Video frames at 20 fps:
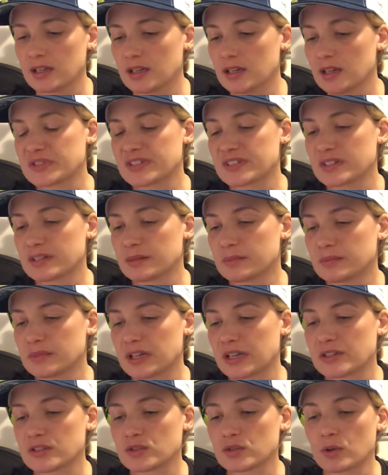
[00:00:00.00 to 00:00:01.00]
some
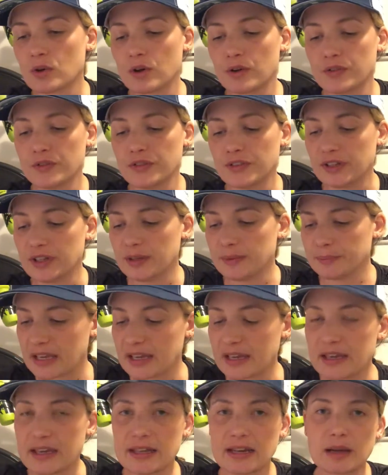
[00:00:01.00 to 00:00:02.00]
nice coffee,
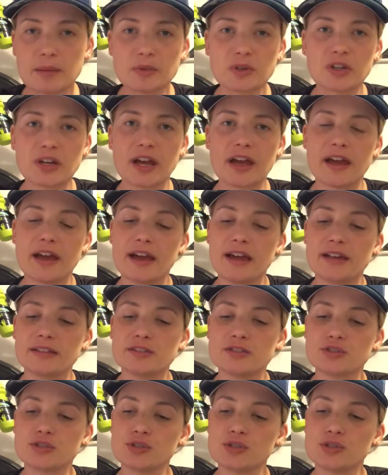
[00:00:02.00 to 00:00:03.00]
and I'm gonna head
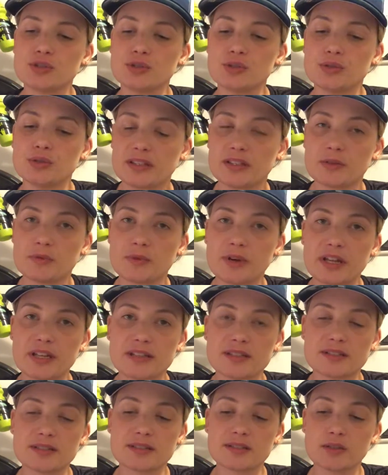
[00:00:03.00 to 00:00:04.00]
to the
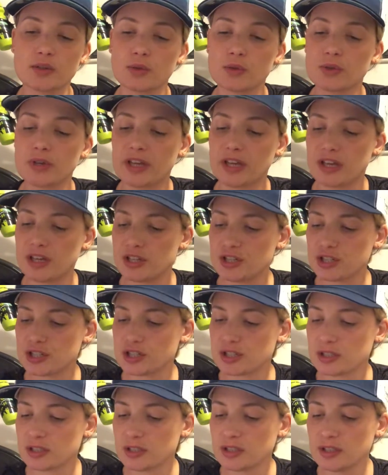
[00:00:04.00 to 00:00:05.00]
race
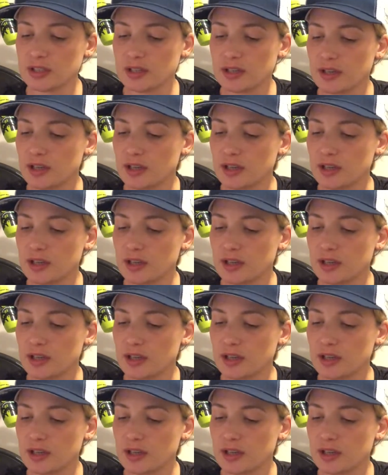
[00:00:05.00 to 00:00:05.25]
location.